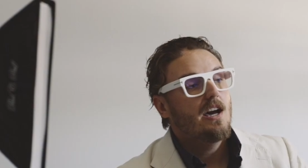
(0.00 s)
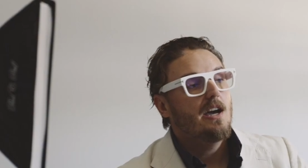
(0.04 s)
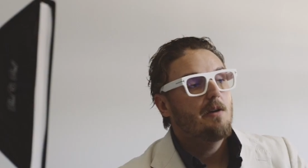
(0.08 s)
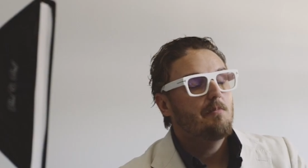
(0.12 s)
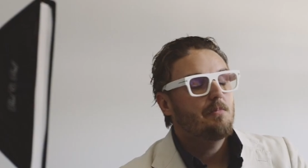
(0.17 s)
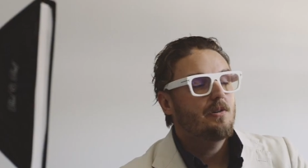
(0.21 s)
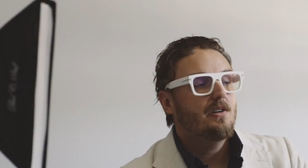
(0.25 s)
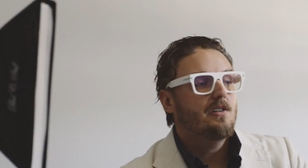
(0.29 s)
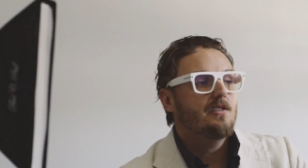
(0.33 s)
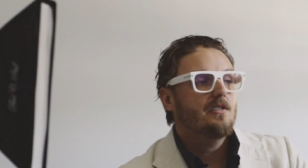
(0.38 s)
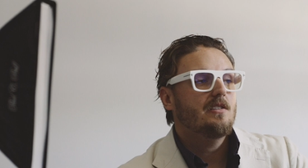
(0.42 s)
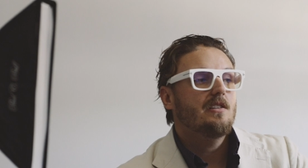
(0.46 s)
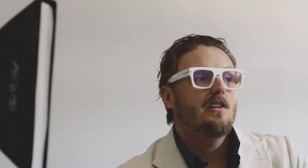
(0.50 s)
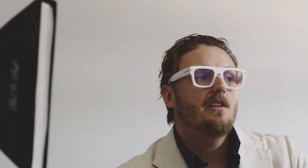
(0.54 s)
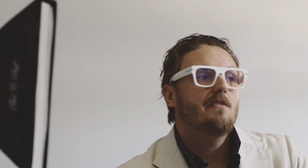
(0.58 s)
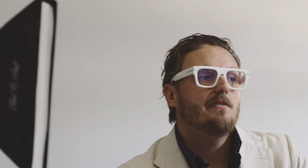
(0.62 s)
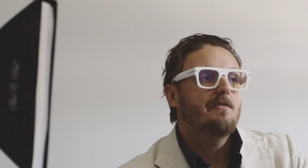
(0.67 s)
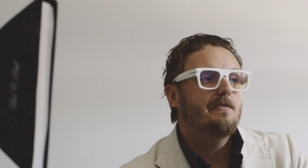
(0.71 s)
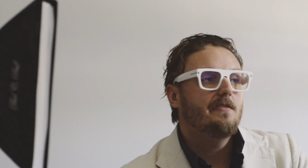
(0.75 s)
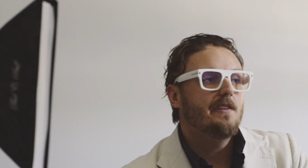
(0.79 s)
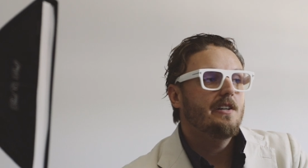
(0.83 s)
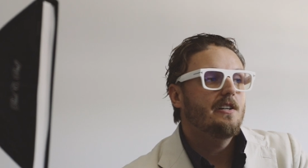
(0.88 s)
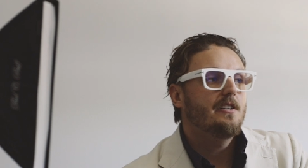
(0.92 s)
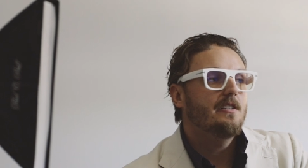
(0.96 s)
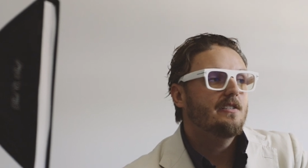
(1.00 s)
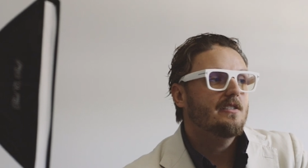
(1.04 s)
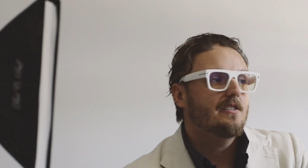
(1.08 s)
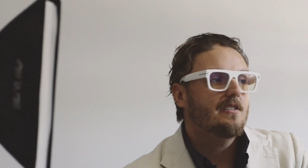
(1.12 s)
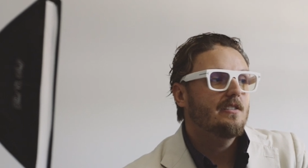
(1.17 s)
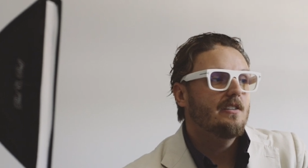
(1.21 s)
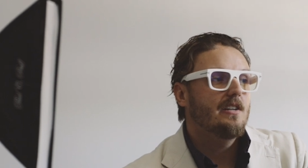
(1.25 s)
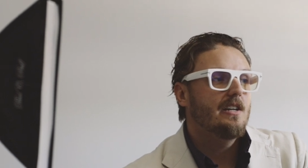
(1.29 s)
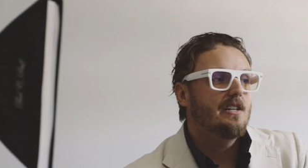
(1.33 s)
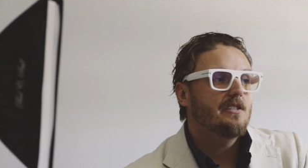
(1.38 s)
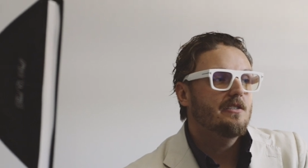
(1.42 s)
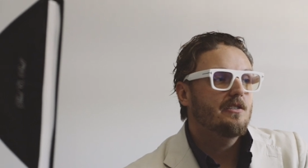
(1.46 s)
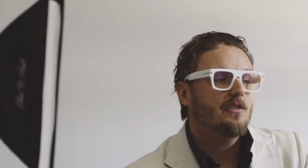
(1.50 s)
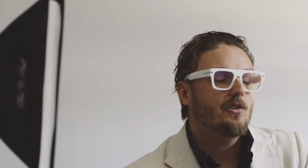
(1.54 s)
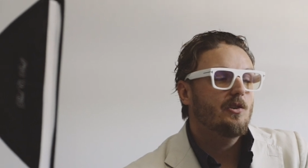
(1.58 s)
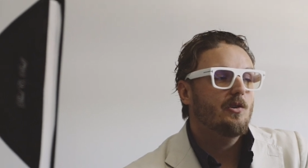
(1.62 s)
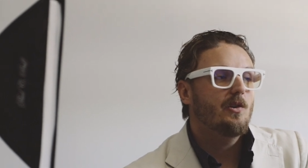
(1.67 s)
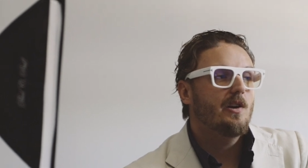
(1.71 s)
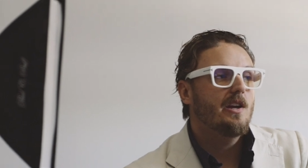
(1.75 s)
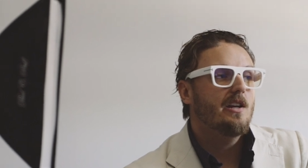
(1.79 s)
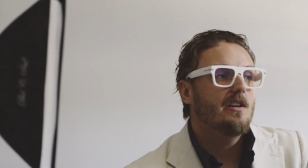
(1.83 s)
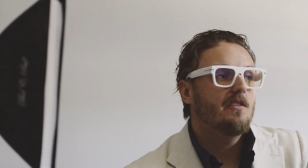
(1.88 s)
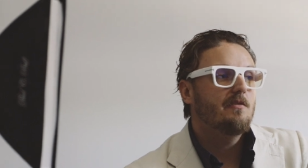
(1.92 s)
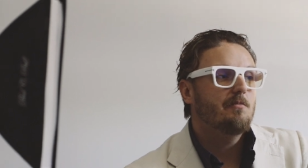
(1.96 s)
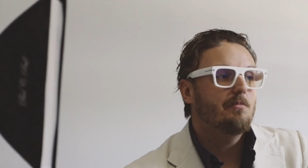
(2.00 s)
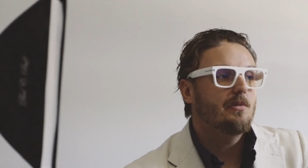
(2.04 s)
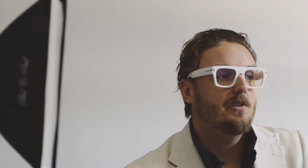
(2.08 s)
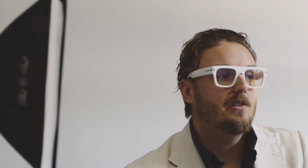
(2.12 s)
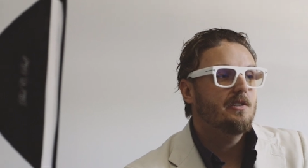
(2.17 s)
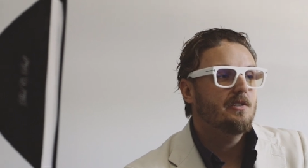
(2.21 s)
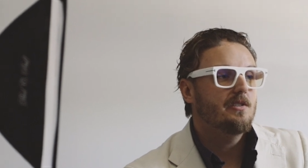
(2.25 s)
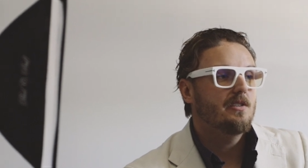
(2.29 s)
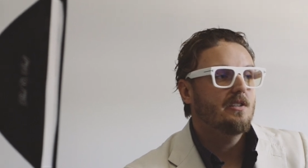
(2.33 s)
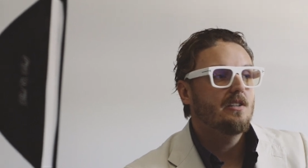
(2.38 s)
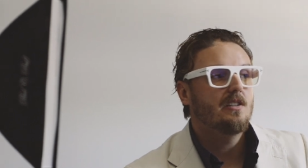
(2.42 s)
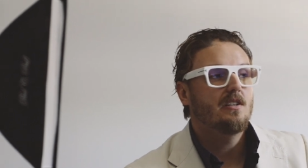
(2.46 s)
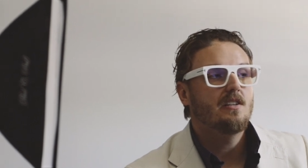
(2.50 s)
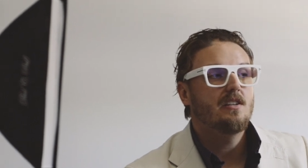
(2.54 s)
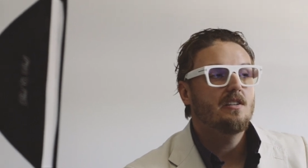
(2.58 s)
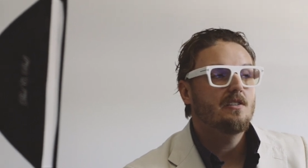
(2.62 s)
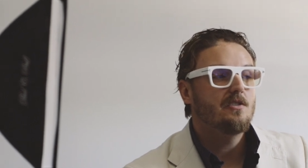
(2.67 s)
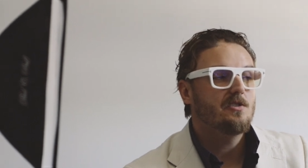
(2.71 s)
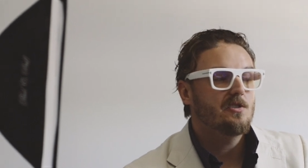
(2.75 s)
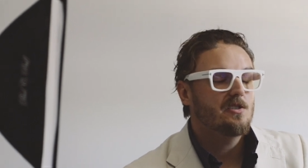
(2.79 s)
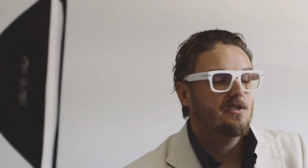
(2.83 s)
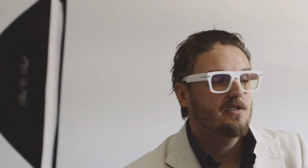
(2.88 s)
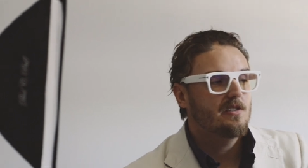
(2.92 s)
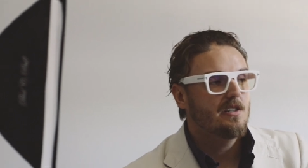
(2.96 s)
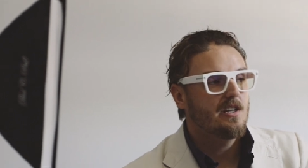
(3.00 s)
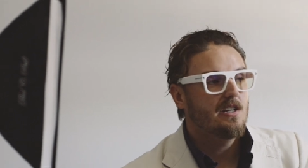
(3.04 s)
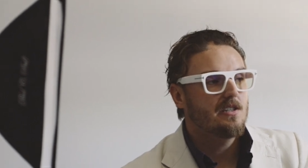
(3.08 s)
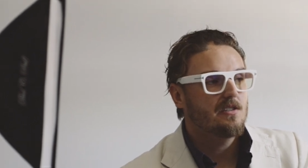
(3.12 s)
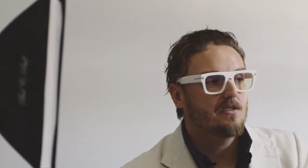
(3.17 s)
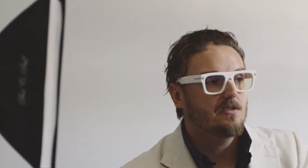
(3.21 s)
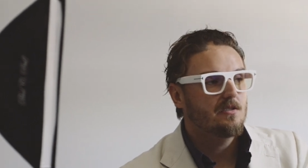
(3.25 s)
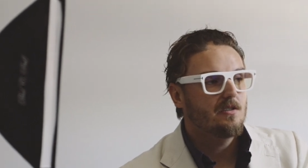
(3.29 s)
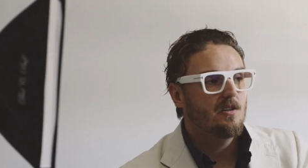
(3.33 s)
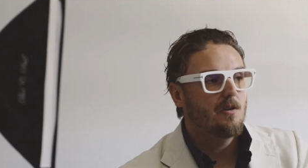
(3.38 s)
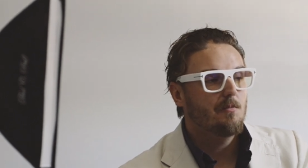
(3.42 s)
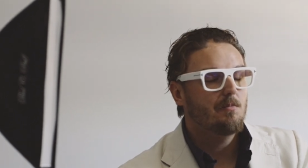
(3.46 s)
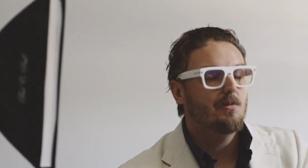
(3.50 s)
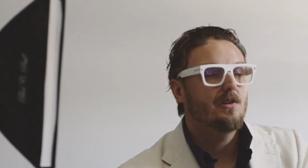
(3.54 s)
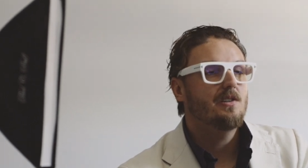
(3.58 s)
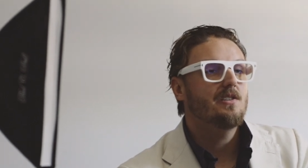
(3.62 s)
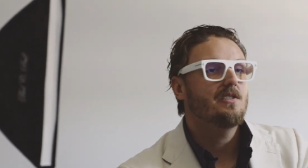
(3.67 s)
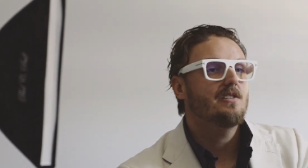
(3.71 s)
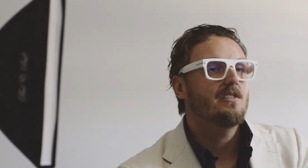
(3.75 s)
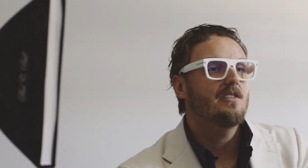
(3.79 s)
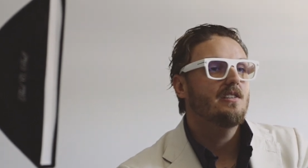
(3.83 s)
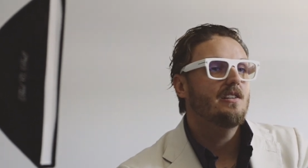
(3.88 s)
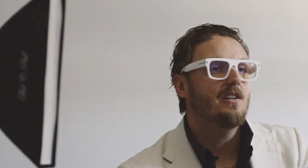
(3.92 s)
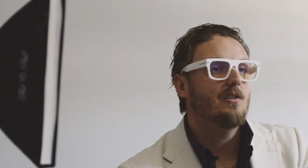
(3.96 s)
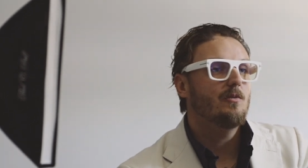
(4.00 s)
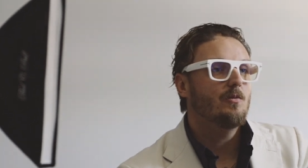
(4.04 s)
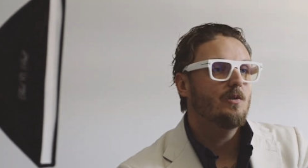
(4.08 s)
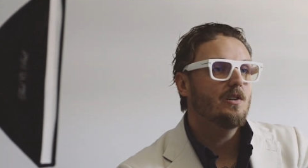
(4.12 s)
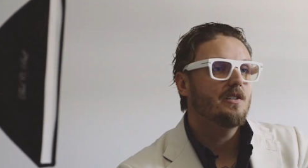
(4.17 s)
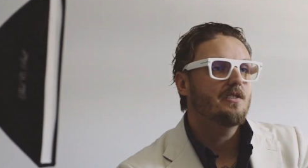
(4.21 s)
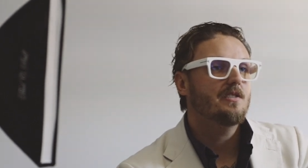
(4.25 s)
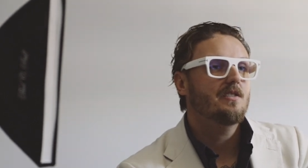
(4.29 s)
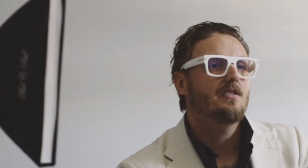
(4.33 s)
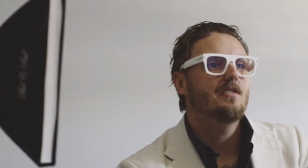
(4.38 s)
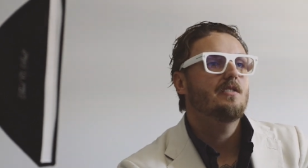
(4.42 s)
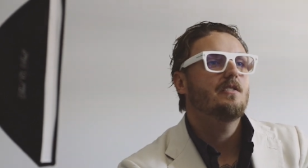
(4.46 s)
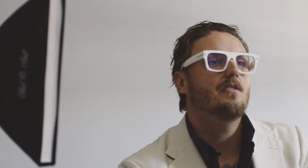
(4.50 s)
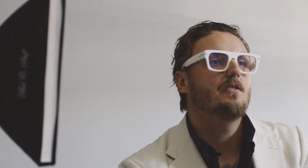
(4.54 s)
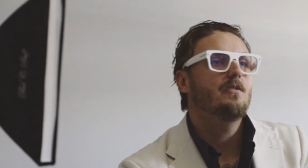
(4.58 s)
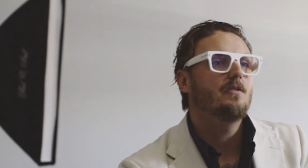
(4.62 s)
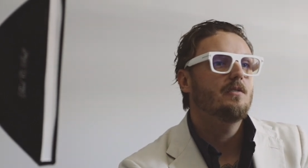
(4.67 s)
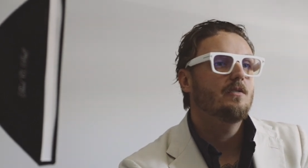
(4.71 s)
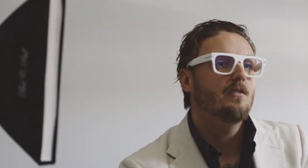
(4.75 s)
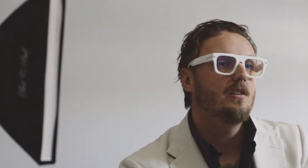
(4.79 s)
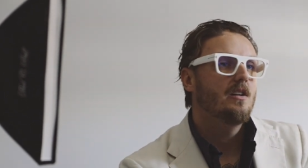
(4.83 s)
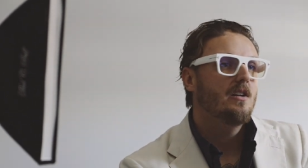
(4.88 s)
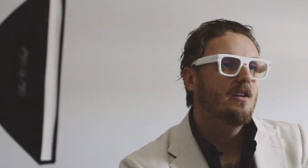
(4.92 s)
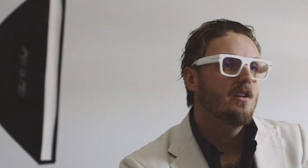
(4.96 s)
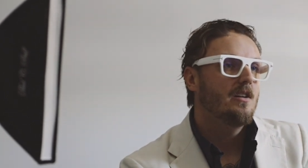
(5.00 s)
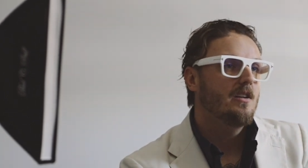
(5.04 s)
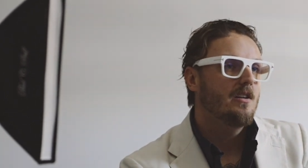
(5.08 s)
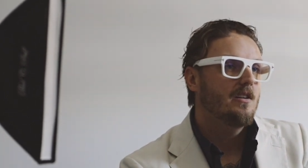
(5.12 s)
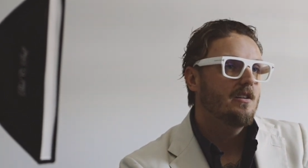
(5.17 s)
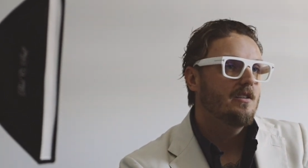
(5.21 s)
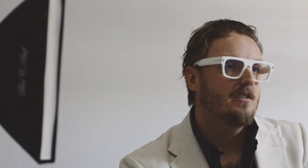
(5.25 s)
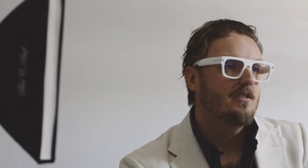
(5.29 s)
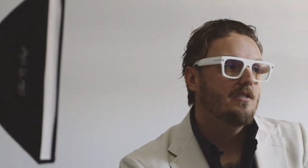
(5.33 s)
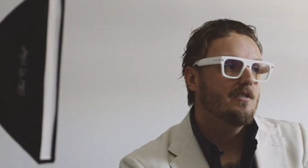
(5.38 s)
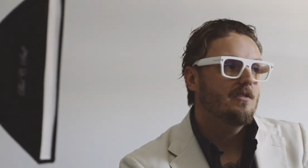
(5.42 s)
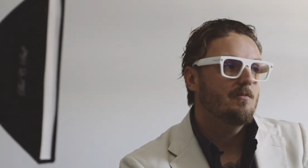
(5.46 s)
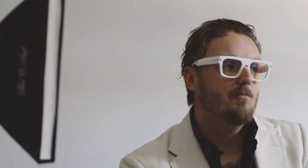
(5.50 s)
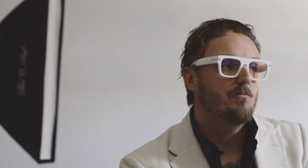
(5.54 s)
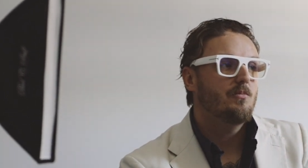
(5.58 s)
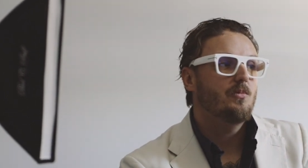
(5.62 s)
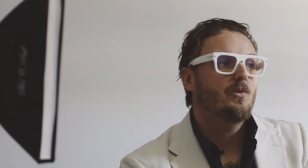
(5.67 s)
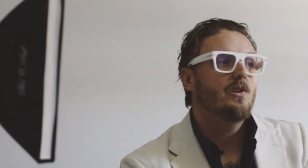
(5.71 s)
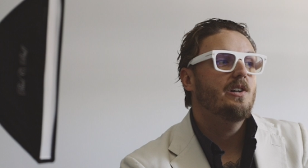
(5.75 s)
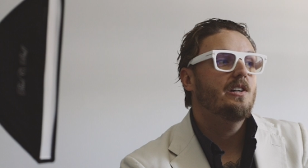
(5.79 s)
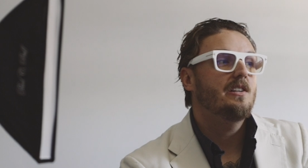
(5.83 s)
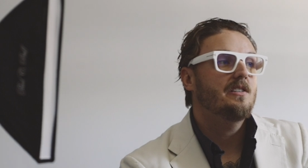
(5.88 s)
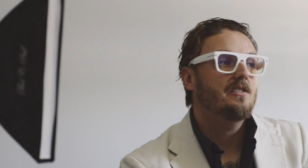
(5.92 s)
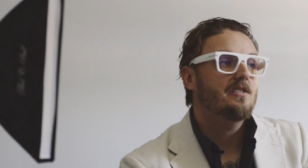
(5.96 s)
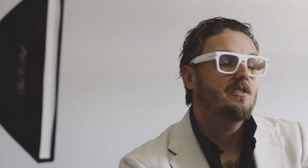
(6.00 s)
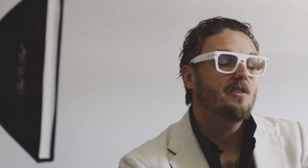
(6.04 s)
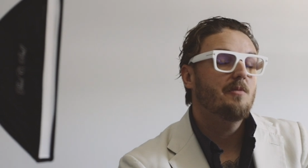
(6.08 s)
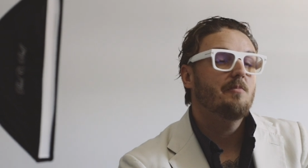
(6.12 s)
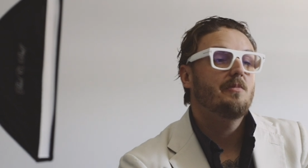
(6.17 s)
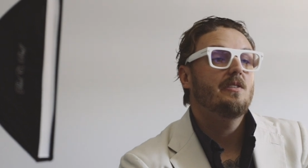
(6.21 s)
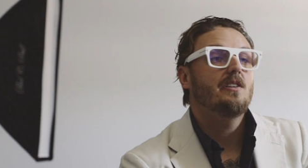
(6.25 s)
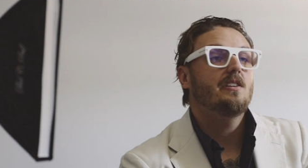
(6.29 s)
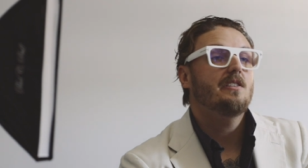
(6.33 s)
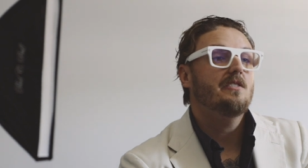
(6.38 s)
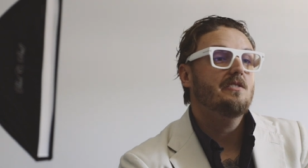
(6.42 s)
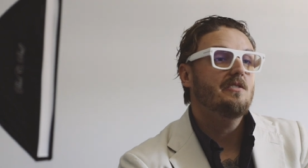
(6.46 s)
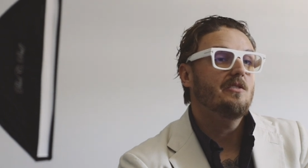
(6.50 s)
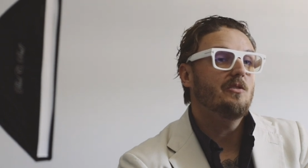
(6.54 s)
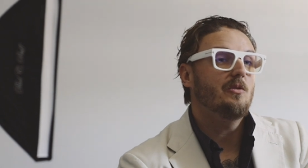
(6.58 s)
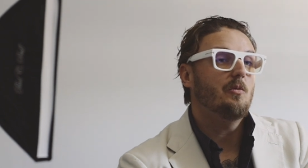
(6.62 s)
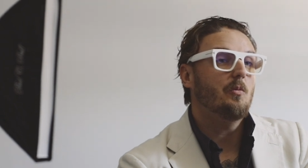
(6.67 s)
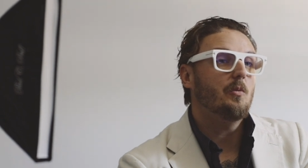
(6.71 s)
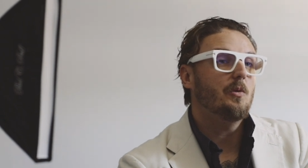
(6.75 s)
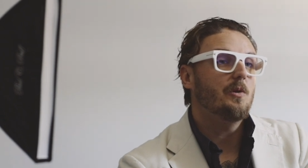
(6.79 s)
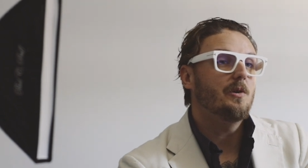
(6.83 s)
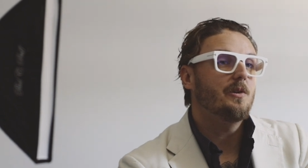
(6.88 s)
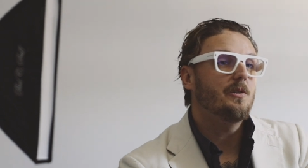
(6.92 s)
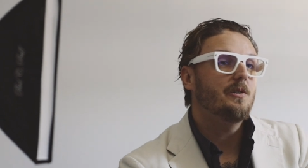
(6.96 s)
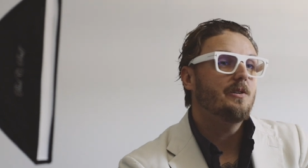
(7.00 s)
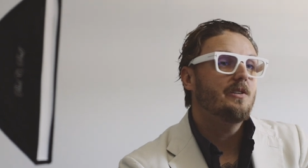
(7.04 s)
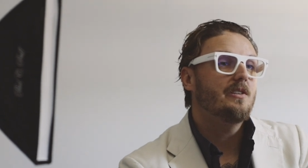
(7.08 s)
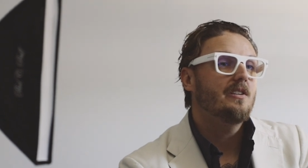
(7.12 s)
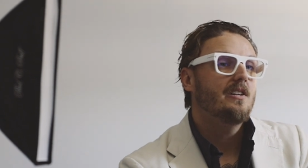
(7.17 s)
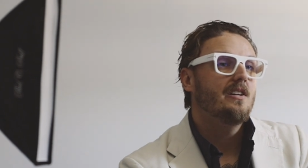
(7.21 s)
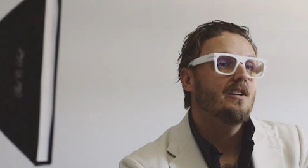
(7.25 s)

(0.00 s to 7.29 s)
I personally have felt as a creative person and just as a person that wants to bring something to the world